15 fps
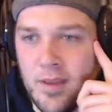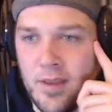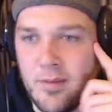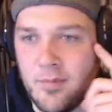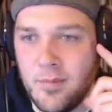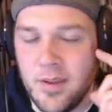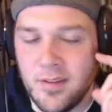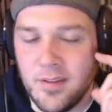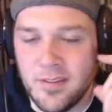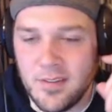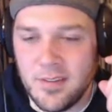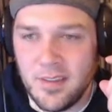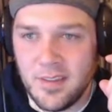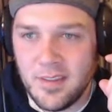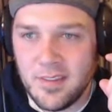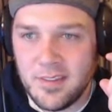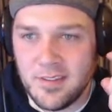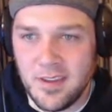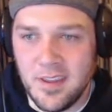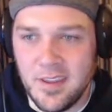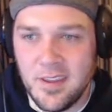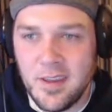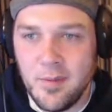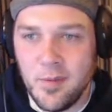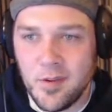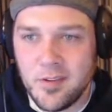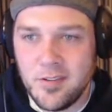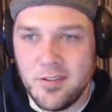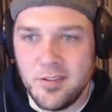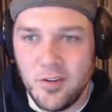because the second game looks
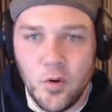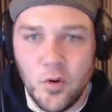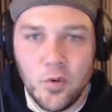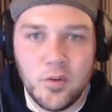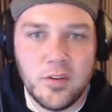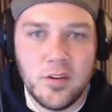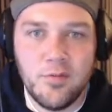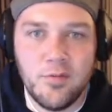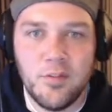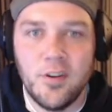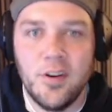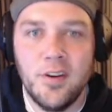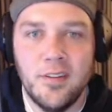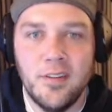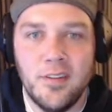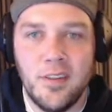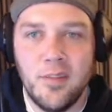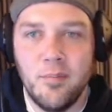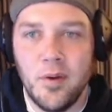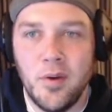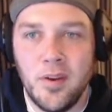so different. But